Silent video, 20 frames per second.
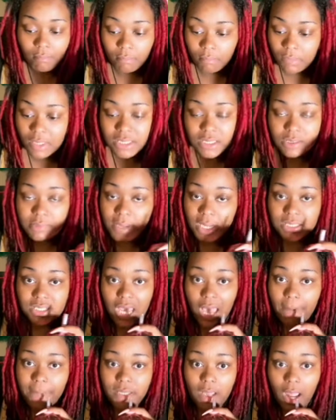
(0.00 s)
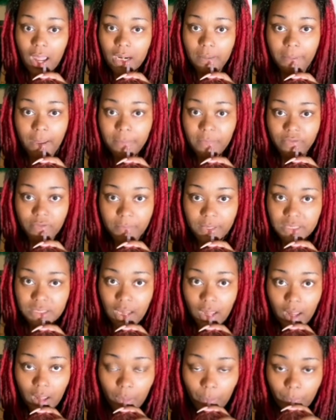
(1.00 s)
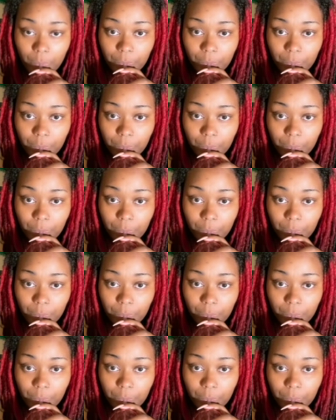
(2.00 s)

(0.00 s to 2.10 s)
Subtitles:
this is my job and y'all gotta pay me for my time.